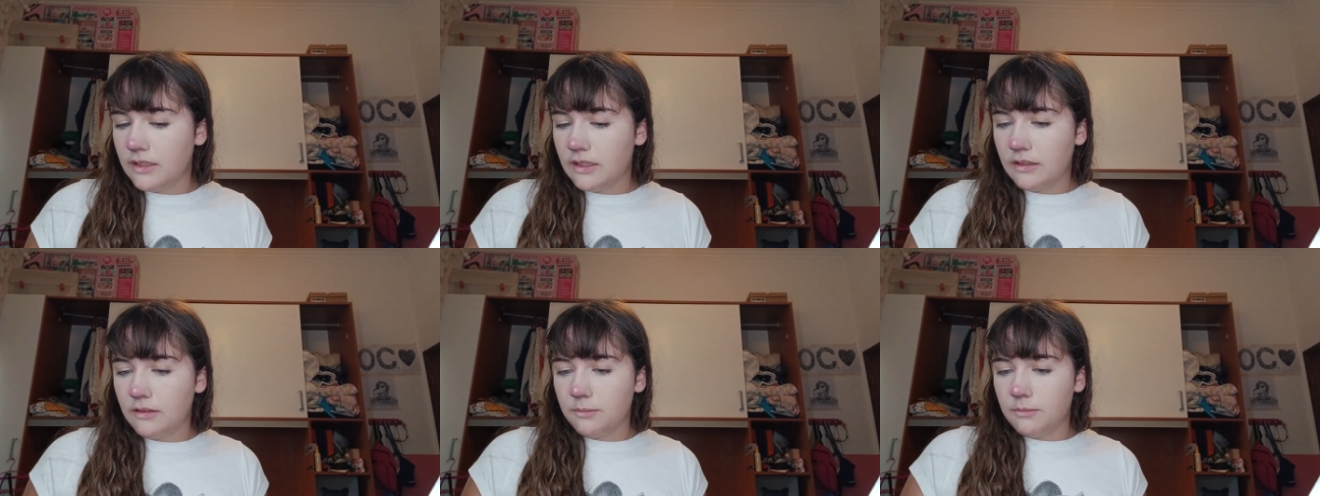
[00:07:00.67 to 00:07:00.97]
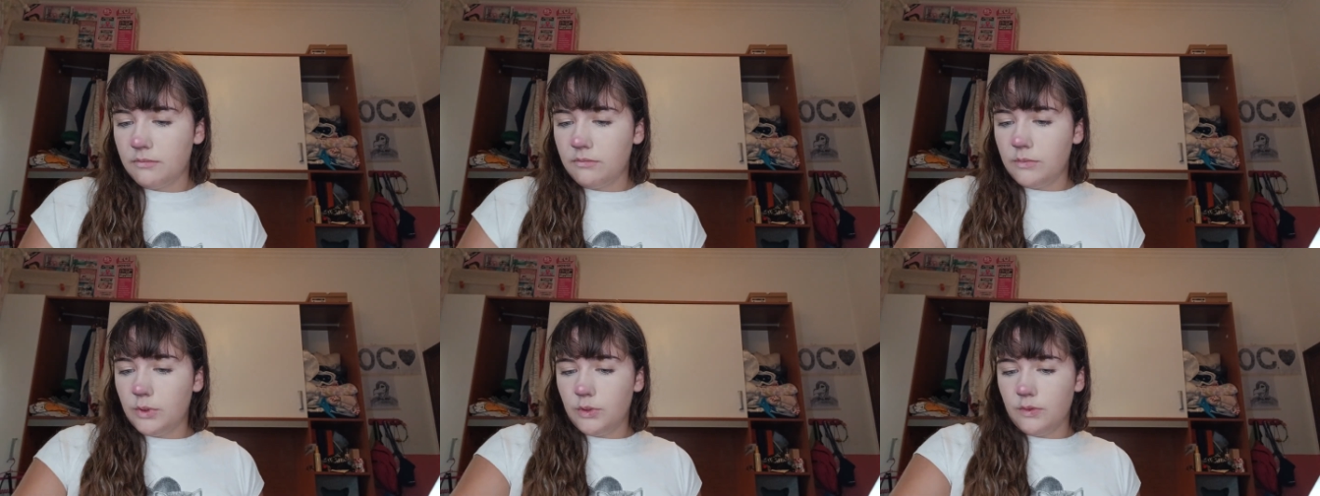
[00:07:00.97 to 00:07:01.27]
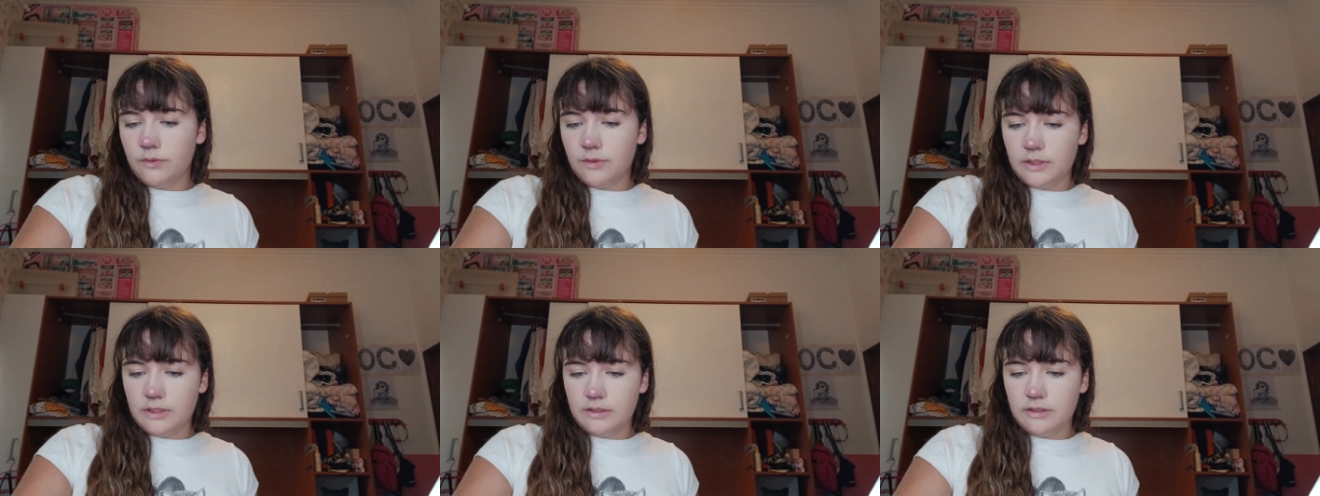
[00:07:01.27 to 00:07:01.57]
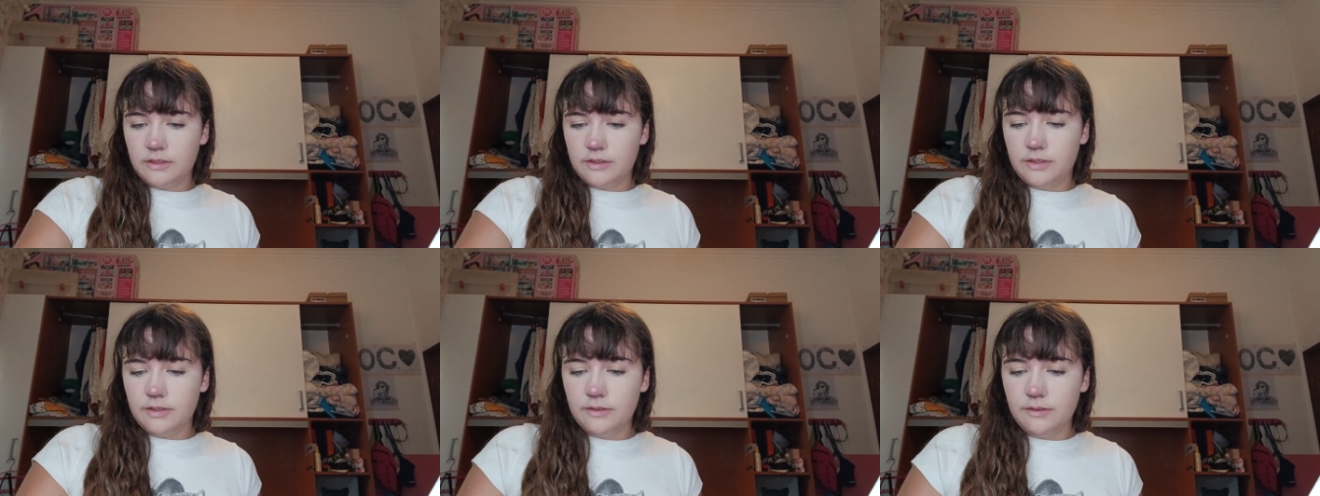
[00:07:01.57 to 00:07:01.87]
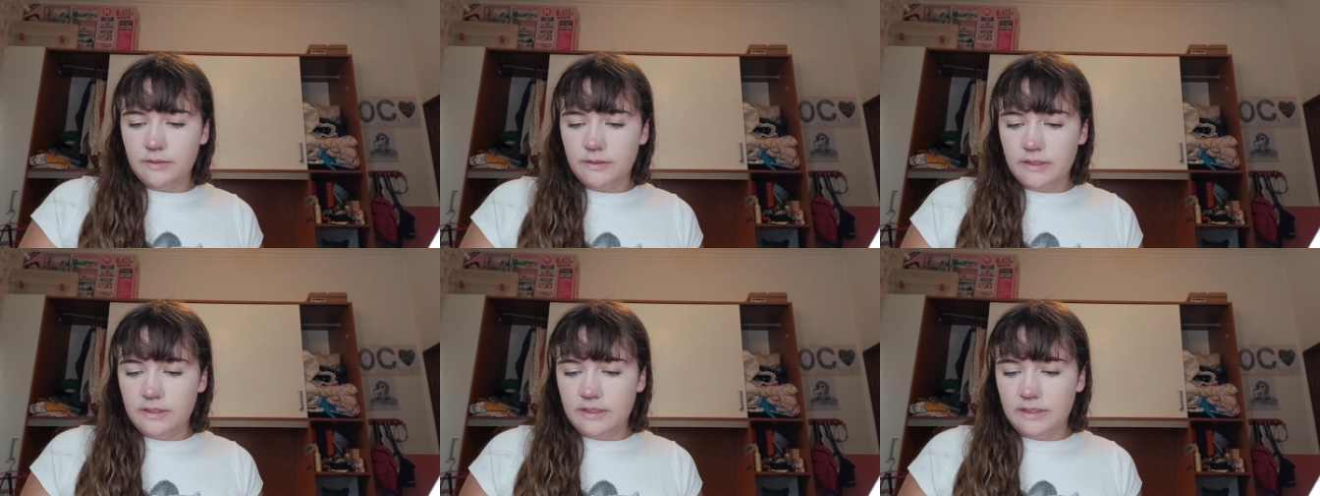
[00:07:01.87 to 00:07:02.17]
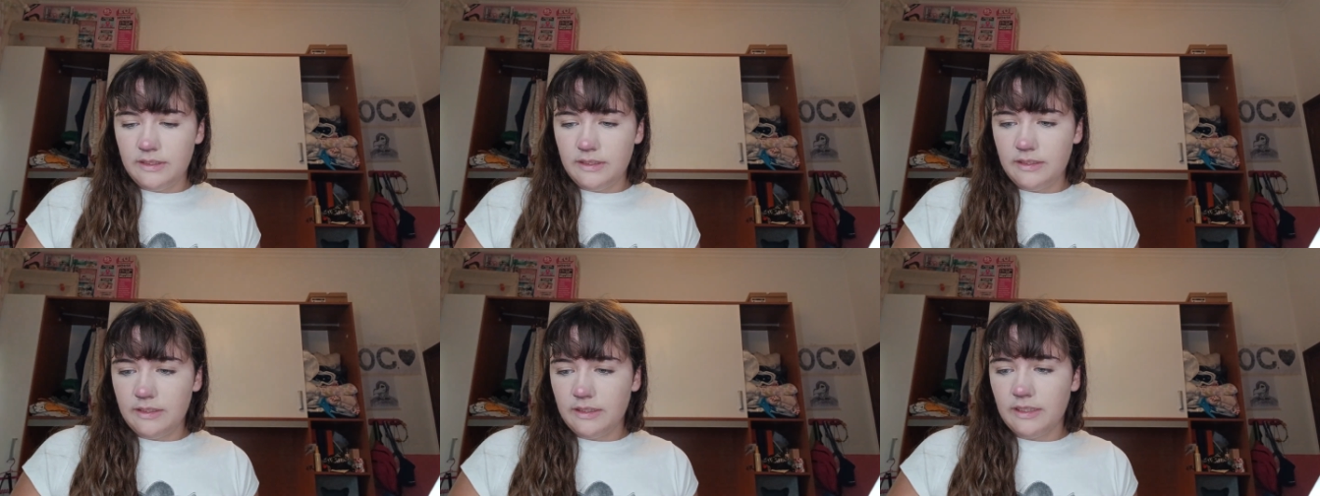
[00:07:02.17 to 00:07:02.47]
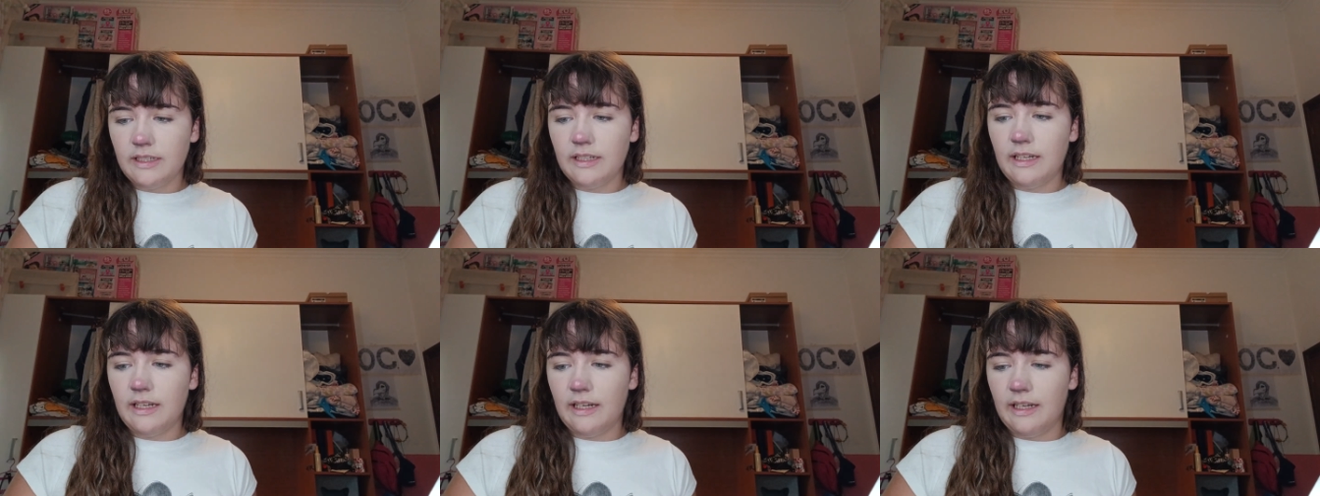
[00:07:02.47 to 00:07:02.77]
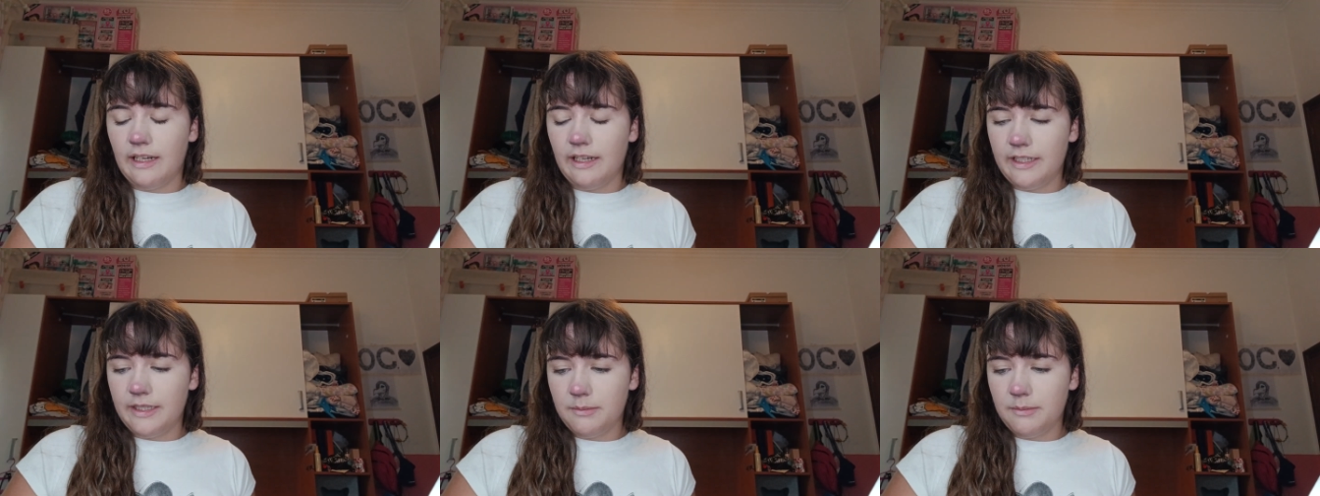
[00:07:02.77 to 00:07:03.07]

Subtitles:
I'll move on to the eye